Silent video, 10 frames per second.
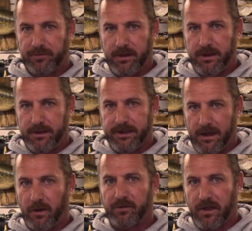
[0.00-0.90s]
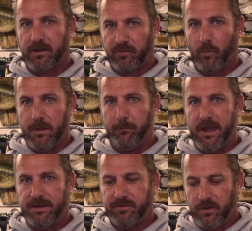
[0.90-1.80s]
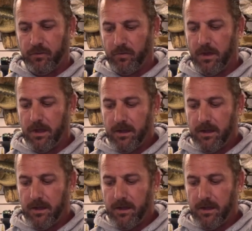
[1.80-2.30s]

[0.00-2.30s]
It kind of looks like a swim bait too.